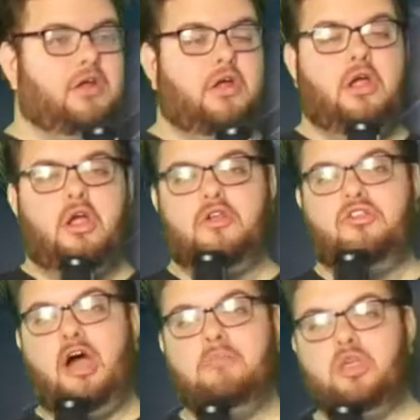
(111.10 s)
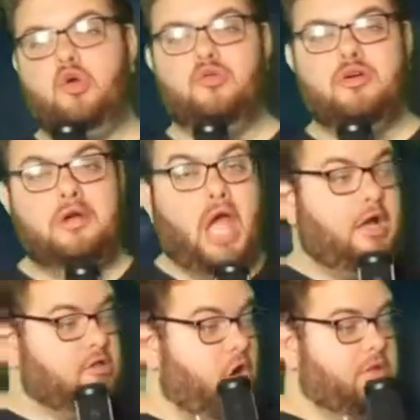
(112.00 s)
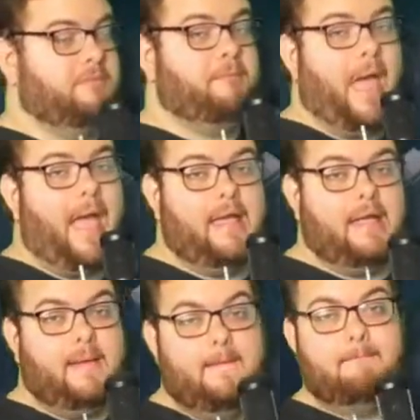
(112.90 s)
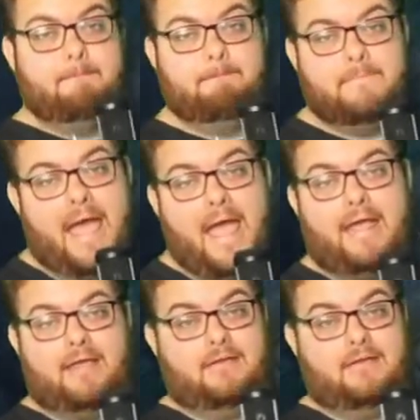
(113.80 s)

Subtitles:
Her W goes bang, bang.